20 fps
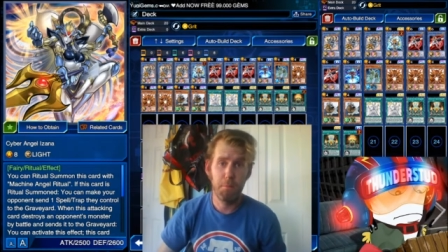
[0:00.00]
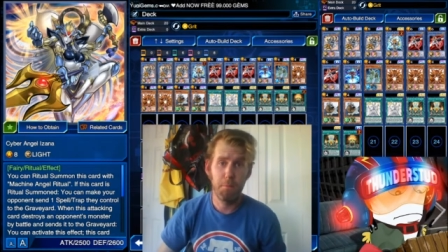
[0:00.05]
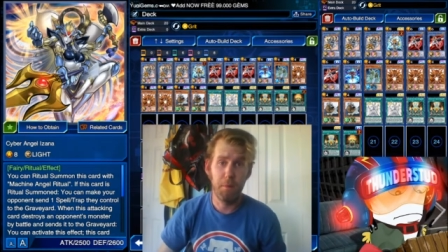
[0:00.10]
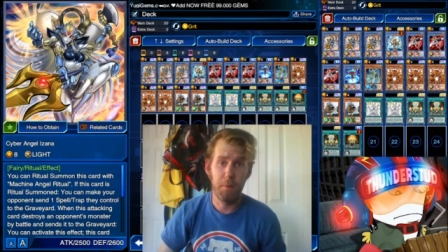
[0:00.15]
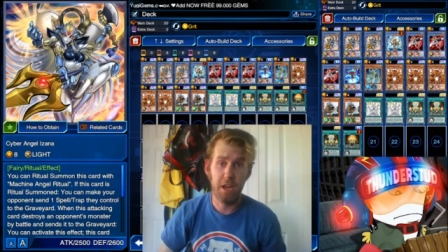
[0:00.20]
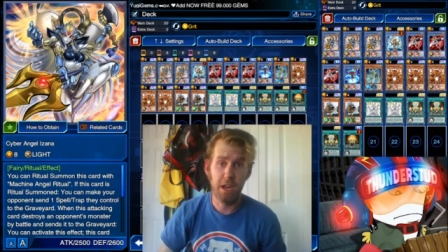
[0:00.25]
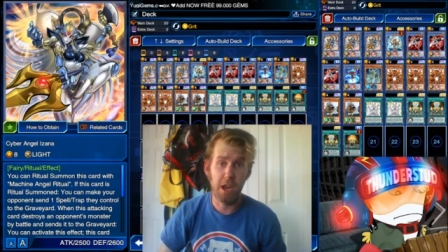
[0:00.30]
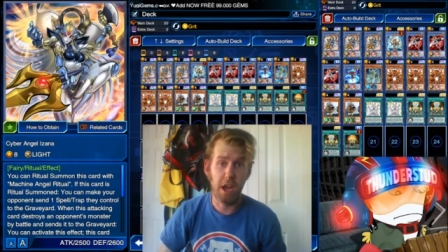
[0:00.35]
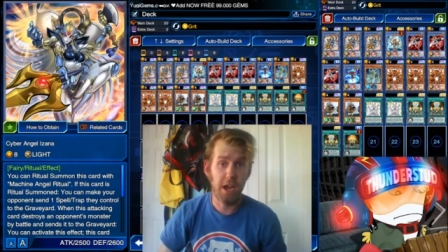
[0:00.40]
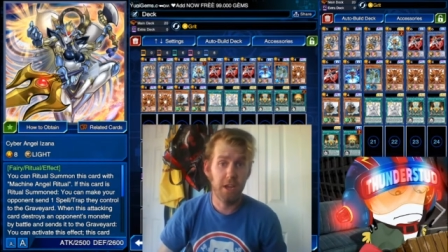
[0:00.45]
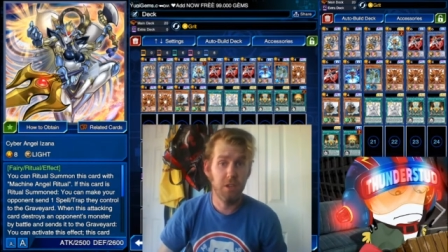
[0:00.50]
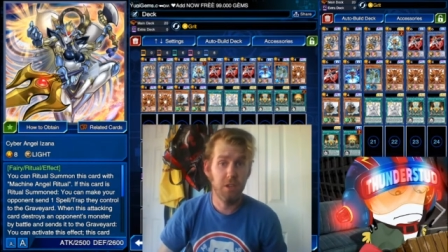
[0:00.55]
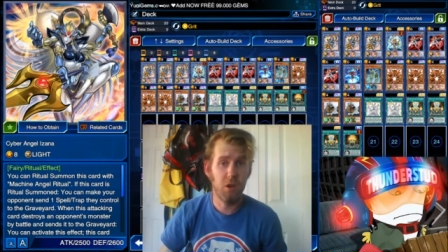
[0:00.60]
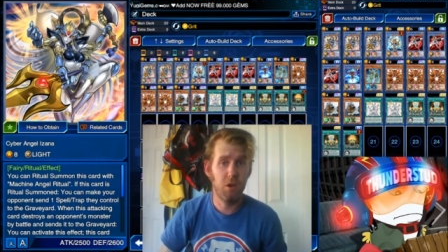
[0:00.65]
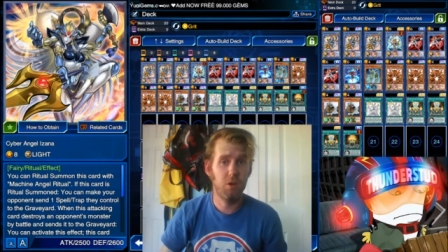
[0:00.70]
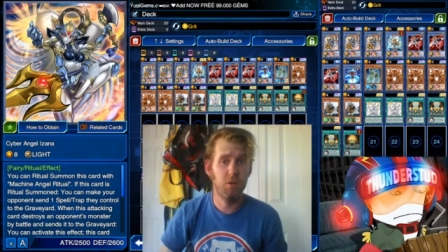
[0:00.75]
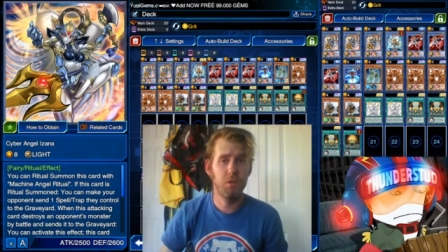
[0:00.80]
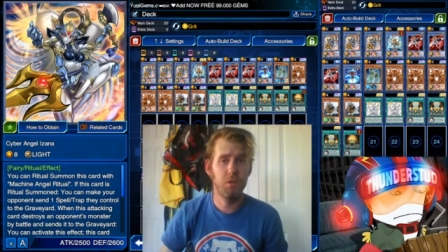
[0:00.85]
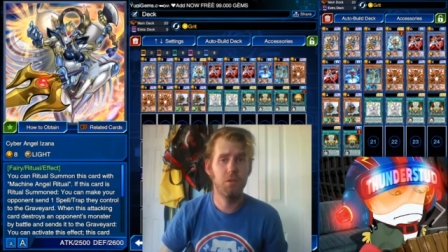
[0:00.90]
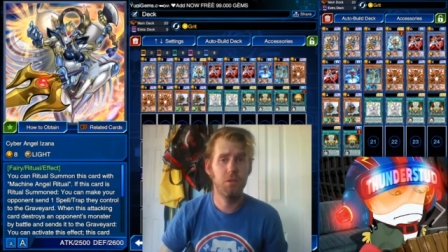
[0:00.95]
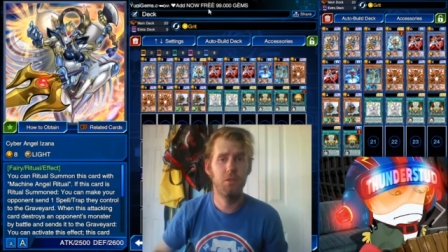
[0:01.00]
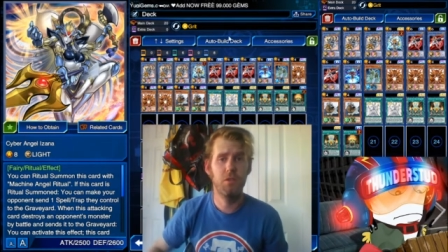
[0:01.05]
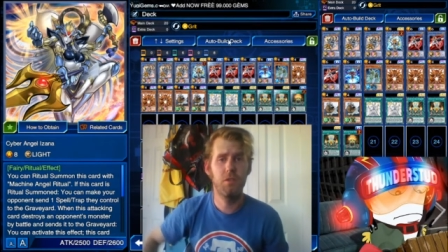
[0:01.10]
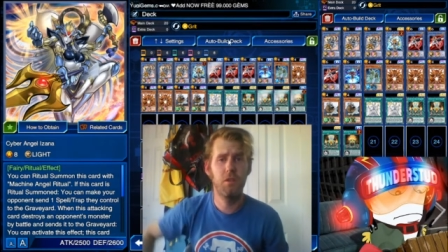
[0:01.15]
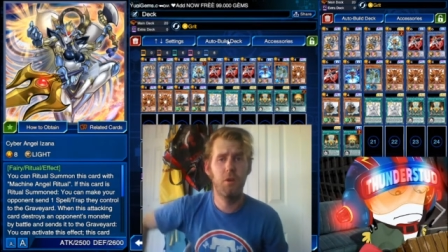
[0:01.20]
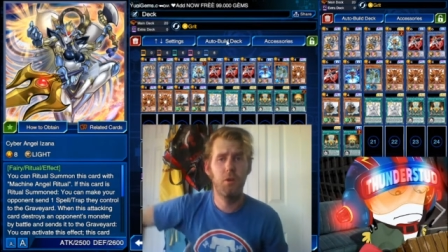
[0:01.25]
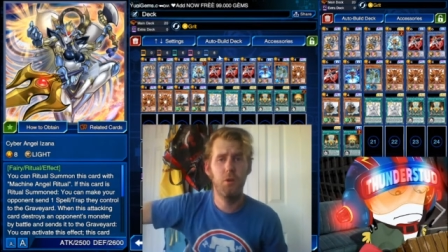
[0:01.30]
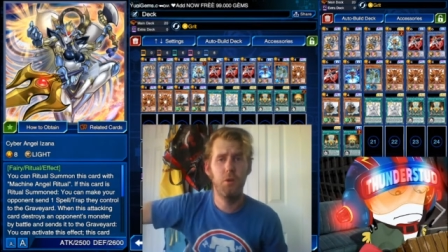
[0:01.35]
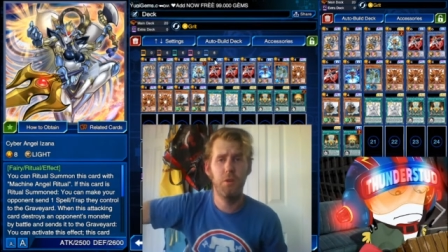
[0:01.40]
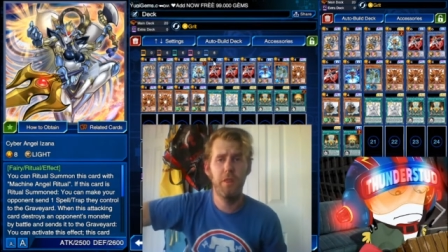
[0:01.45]
But I don't,
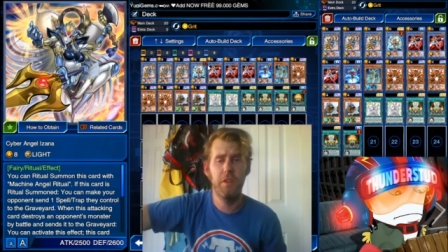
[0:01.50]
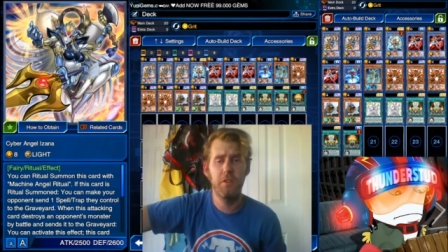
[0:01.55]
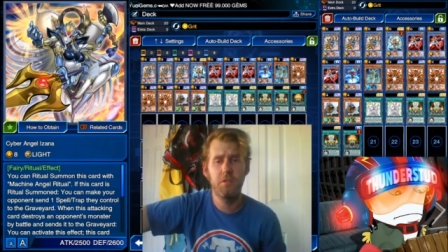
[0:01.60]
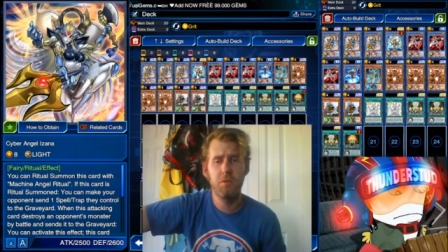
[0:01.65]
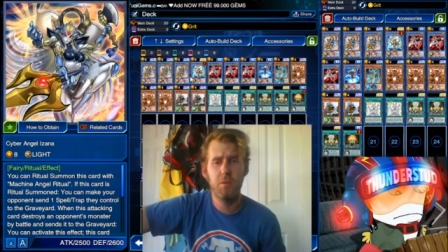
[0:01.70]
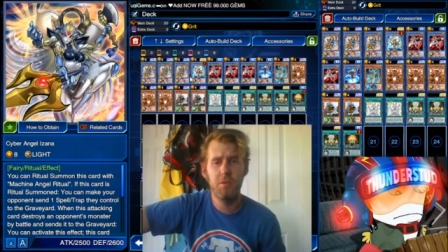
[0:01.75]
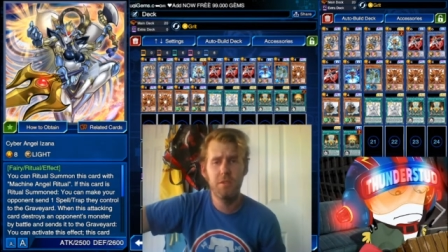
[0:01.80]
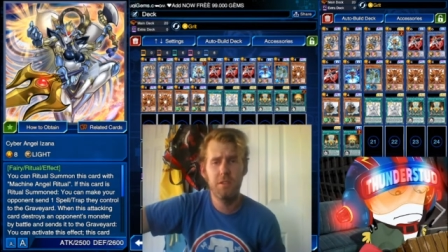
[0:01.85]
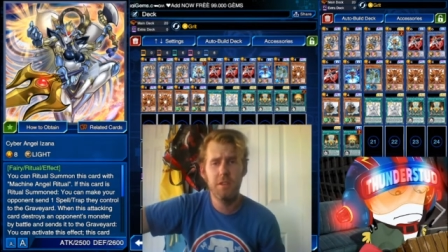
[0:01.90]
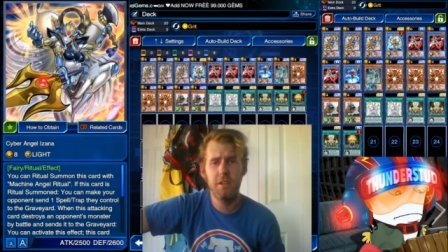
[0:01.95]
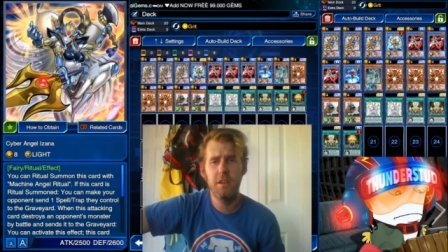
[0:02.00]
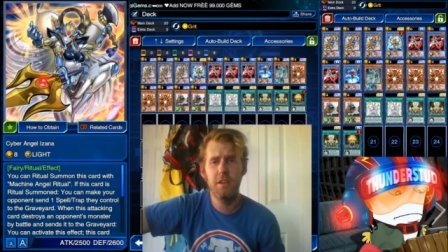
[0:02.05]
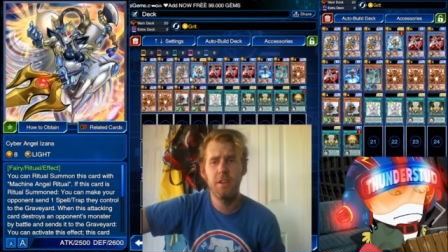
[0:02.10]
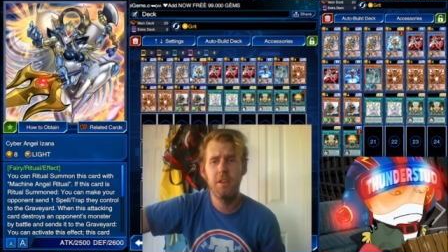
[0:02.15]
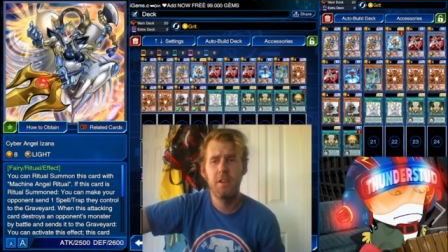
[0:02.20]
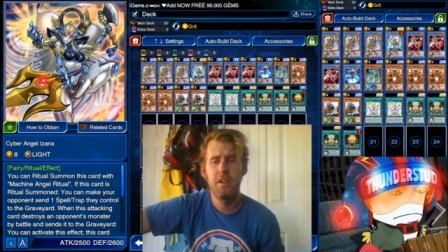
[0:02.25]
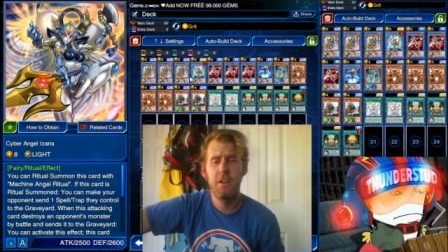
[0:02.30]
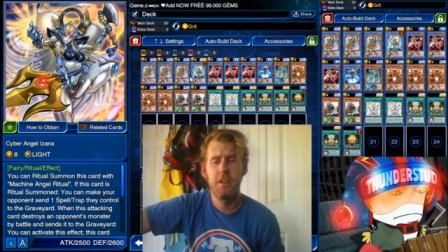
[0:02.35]
so this was it.